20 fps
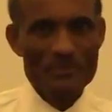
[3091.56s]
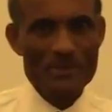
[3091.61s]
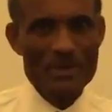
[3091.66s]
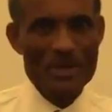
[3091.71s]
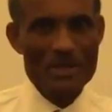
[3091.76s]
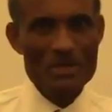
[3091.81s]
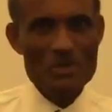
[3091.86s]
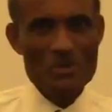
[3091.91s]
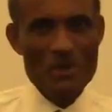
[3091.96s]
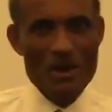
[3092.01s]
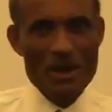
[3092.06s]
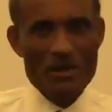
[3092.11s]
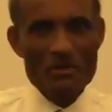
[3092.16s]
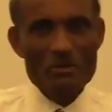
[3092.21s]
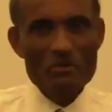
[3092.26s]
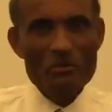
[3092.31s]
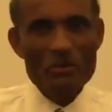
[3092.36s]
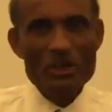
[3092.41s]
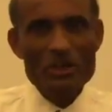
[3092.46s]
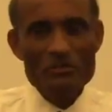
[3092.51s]
There you are.
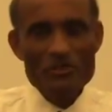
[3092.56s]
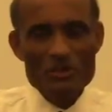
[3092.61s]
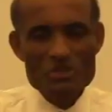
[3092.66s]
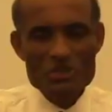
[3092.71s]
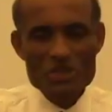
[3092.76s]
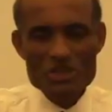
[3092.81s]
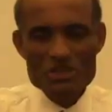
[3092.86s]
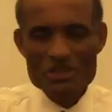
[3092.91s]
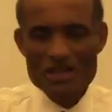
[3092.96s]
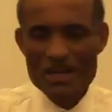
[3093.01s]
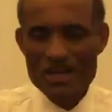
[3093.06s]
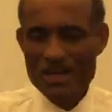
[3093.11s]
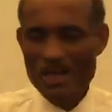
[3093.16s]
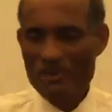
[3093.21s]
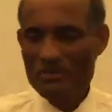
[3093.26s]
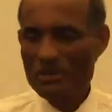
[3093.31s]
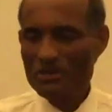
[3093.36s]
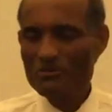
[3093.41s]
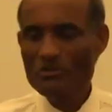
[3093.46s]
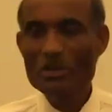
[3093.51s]
The frequencies are
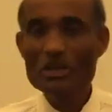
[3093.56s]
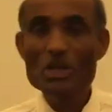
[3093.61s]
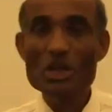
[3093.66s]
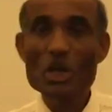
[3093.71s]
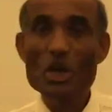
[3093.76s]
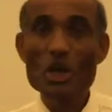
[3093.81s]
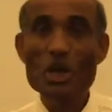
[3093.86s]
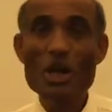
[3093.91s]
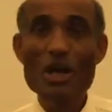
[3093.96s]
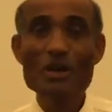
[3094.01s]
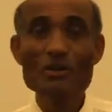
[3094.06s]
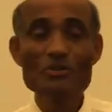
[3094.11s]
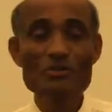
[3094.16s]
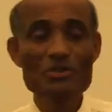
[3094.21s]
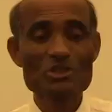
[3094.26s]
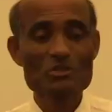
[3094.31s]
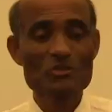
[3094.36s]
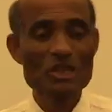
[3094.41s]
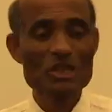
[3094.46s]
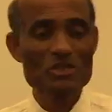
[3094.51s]
coming very close
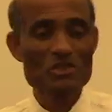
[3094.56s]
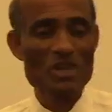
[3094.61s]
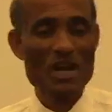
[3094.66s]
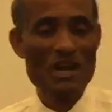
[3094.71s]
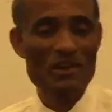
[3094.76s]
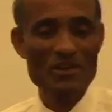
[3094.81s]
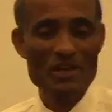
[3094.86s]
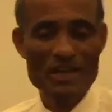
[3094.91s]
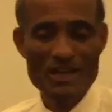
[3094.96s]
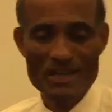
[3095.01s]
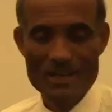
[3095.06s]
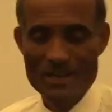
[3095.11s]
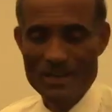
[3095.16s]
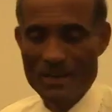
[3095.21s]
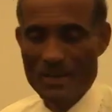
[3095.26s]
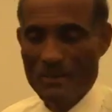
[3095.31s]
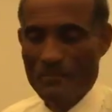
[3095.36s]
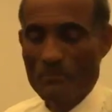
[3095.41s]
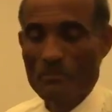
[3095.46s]
to each other.